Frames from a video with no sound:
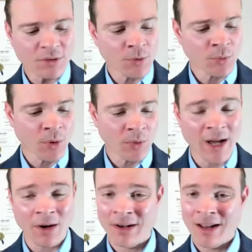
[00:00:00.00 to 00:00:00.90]
to roll
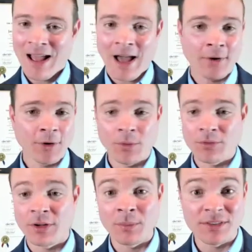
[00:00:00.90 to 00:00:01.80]
out. I don't know. It's
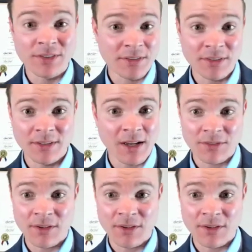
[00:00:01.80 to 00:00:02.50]
going to be 60 days,